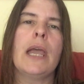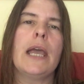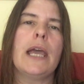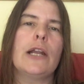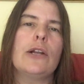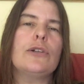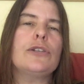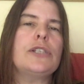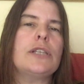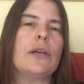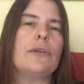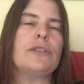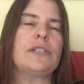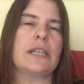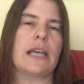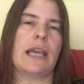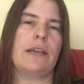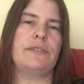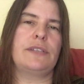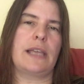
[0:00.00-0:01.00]
It also
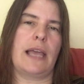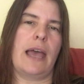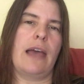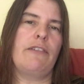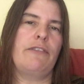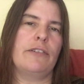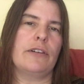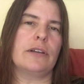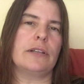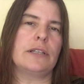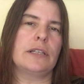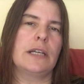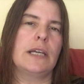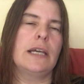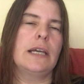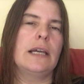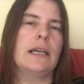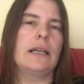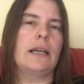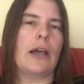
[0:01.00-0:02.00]
saves effort.
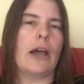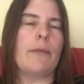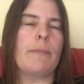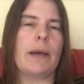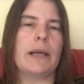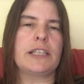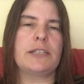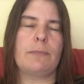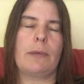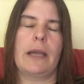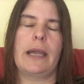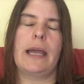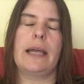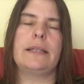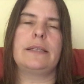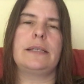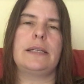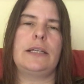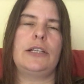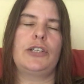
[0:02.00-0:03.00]
Going back to my
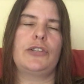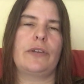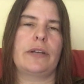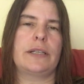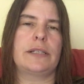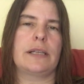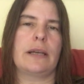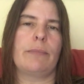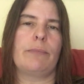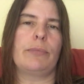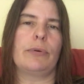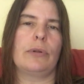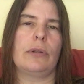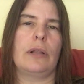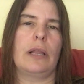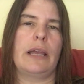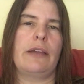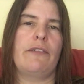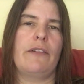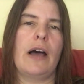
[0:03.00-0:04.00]
head teacher
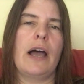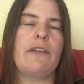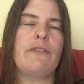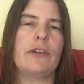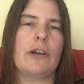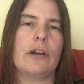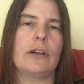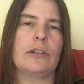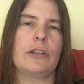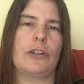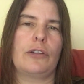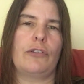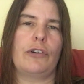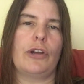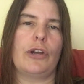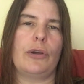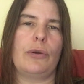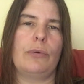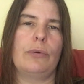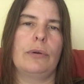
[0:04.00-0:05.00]
example, if I've gone
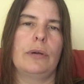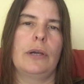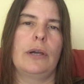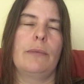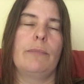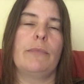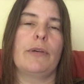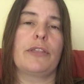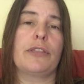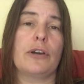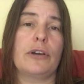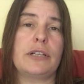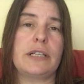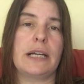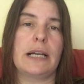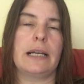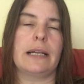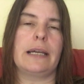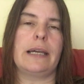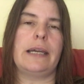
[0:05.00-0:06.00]
through
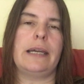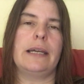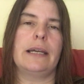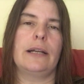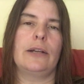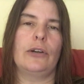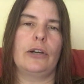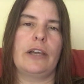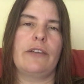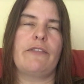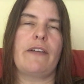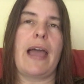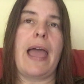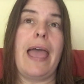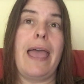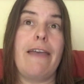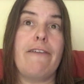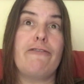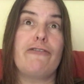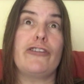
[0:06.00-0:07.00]
methodically and looking for
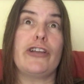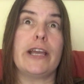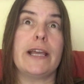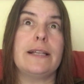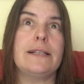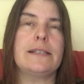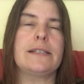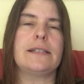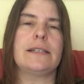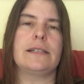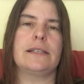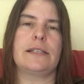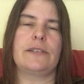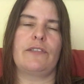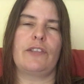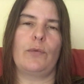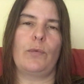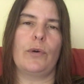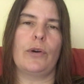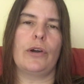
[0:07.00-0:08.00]
every instance of
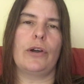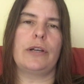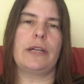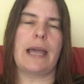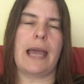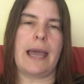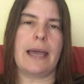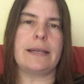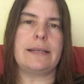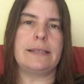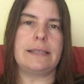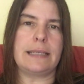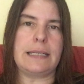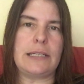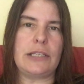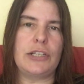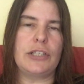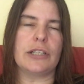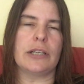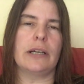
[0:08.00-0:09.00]
the word head
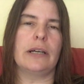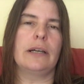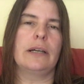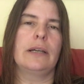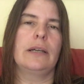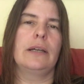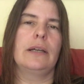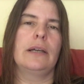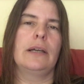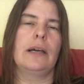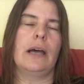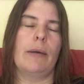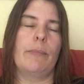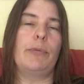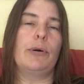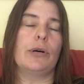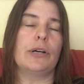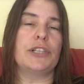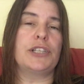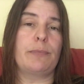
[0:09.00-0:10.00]
teacher and
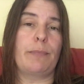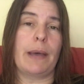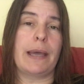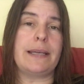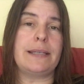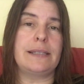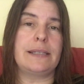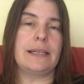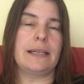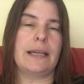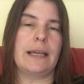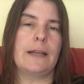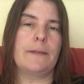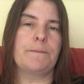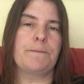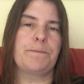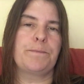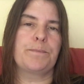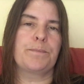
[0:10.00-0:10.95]
put a space in it,